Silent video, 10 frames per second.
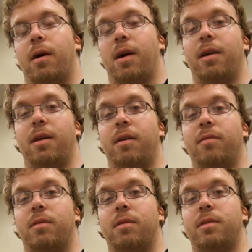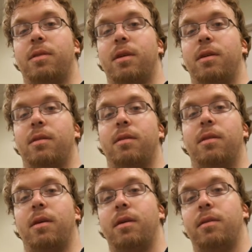I never said
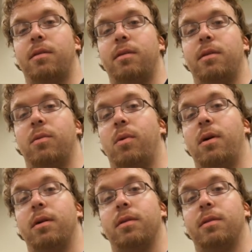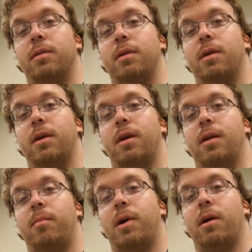that it was,
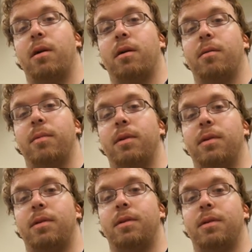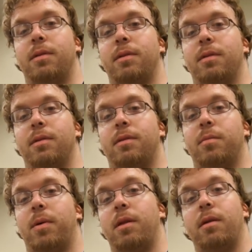and my argument didn't
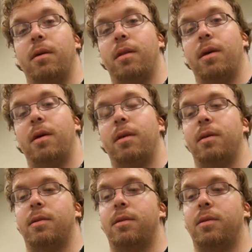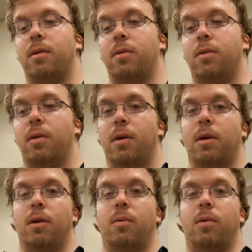depend on that. And so
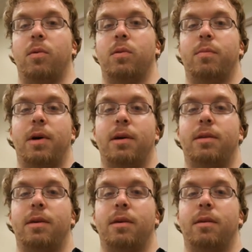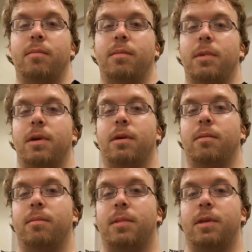when it was my time
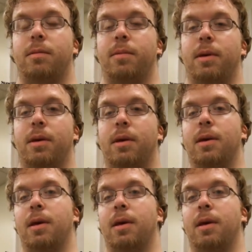to speak,